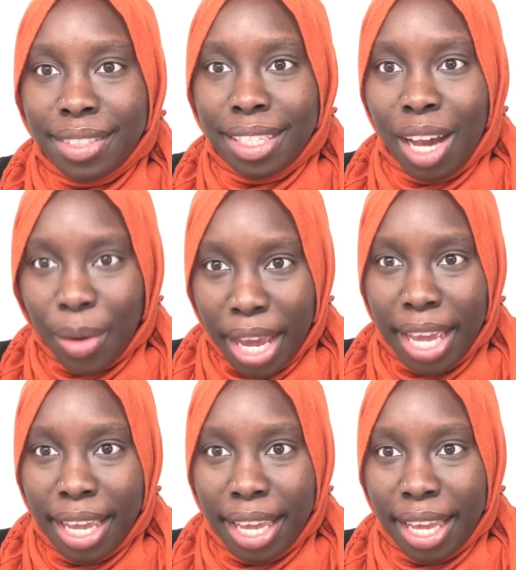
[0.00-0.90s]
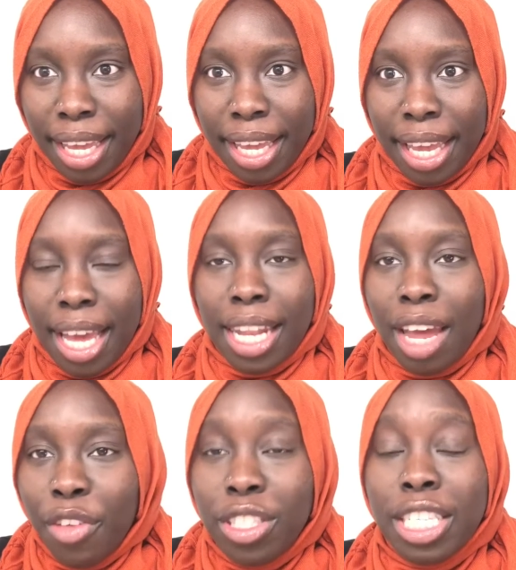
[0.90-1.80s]
Okay? Love
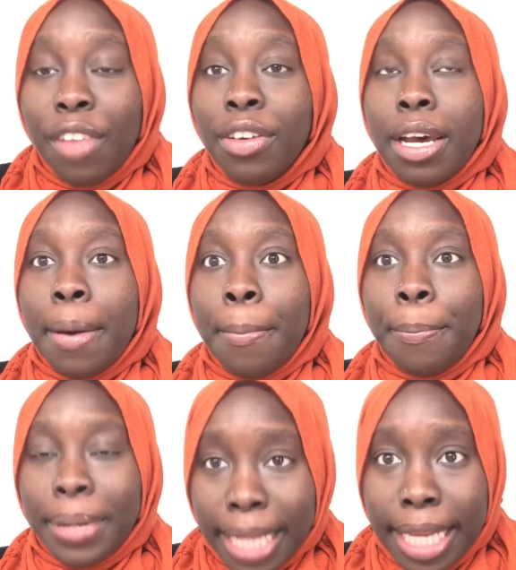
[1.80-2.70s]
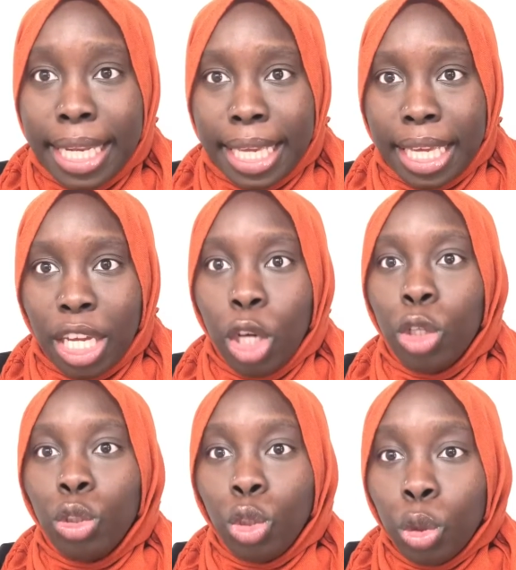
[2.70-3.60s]
yourself completely.
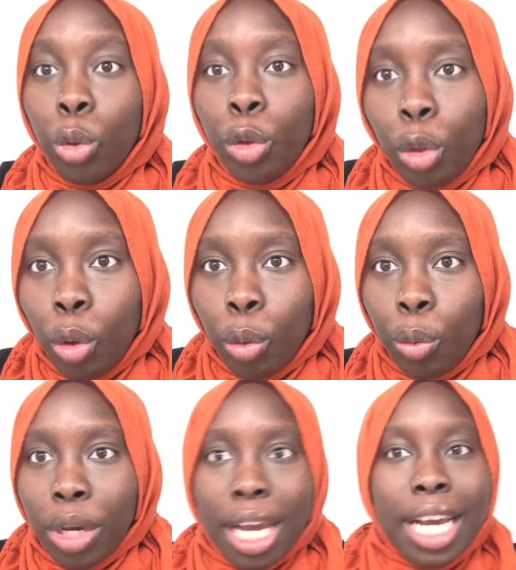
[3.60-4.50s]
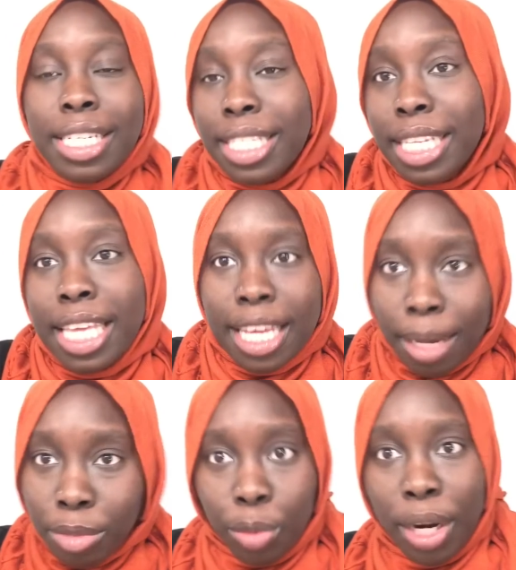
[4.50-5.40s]
Do you until he comes
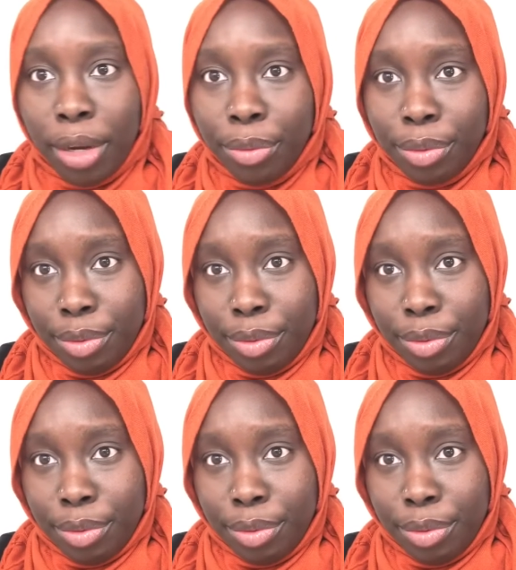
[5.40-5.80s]
around.